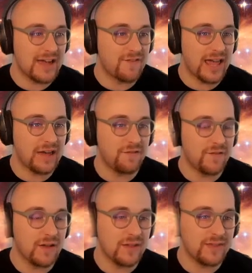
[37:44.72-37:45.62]
if
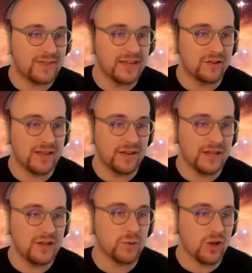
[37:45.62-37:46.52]

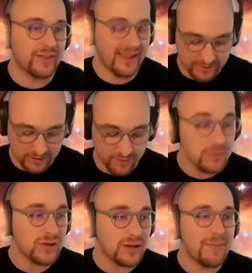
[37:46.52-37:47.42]
these were not nested, if I
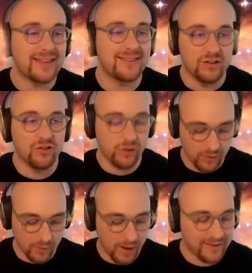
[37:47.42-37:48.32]
was doing message
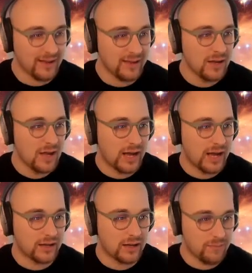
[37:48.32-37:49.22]
UUID, I
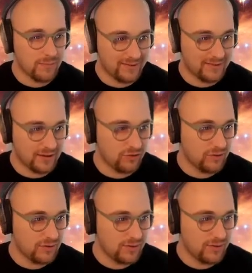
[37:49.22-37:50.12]
could go message.